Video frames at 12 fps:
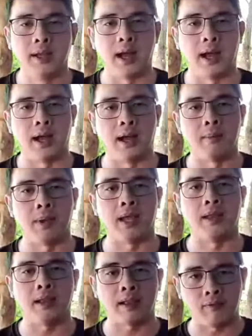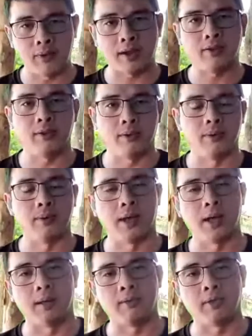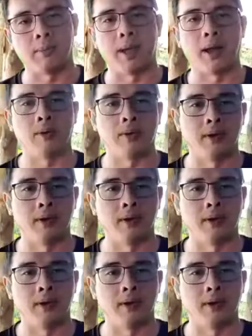and it affects you somehow,